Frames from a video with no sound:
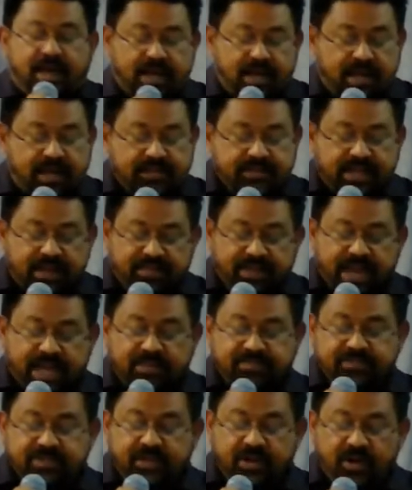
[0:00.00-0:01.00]

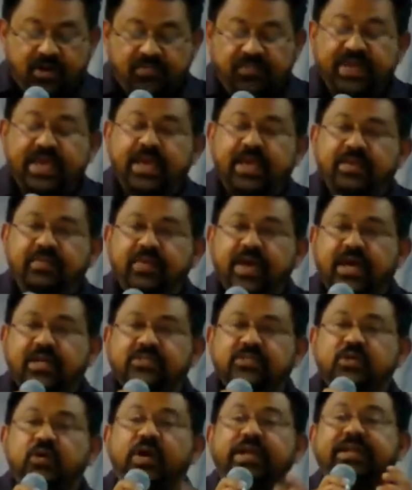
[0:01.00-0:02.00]
Sometimes, you know, we, we are
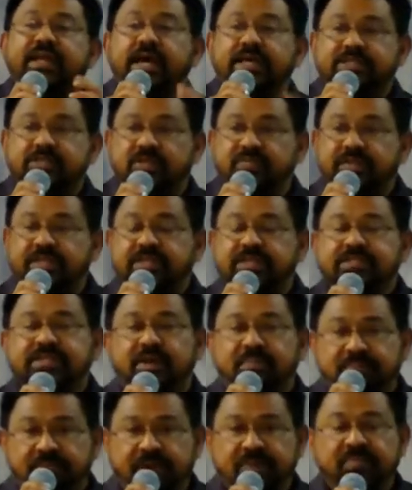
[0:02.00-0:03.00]
so attached with
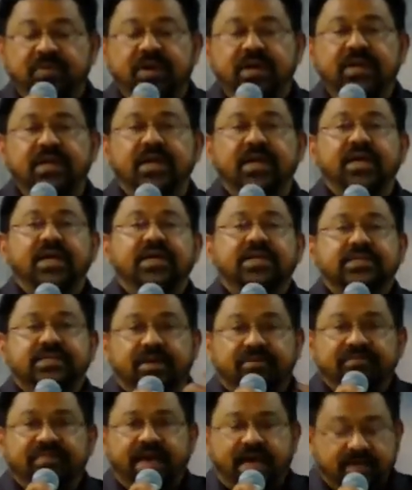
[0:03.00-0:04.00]
some people,
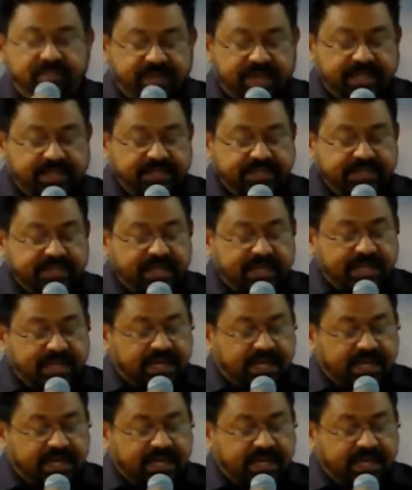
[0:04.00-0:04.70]
some families.